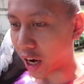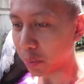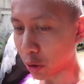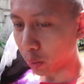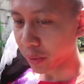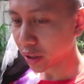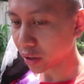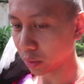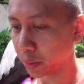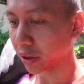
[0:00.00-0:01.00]
I'm hoping
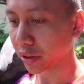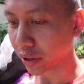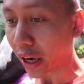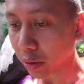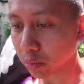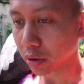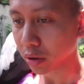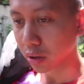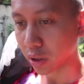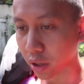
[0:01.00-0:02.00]
it'll be the same
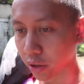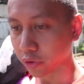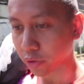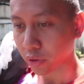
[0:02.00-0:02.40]
if,